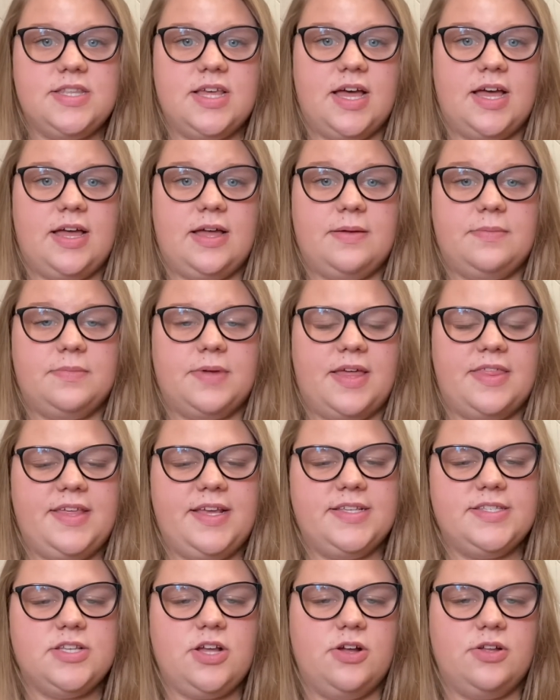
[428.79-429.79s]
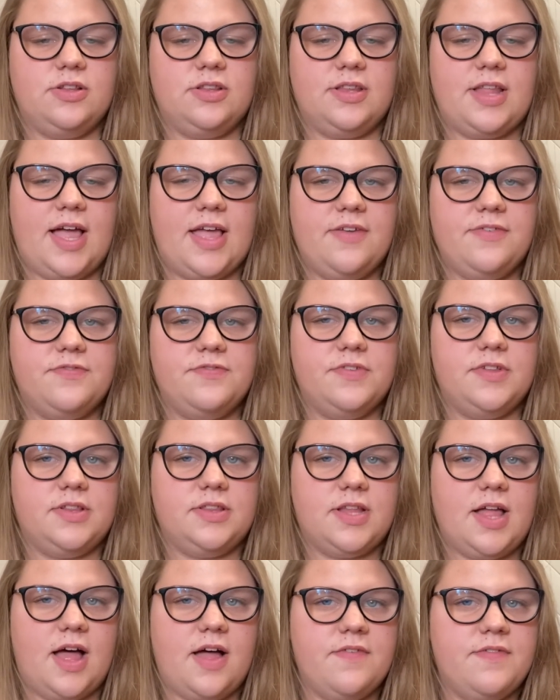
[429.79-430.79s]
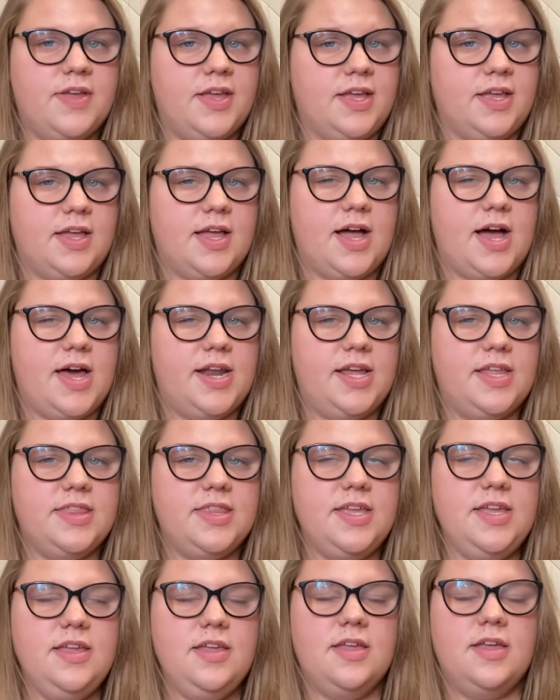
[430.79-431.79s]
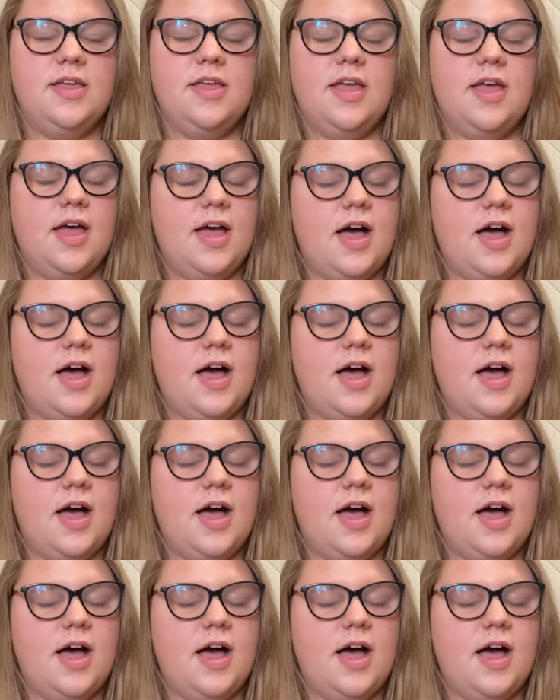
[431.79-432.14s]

I think it's called Life, Love, and God, I think.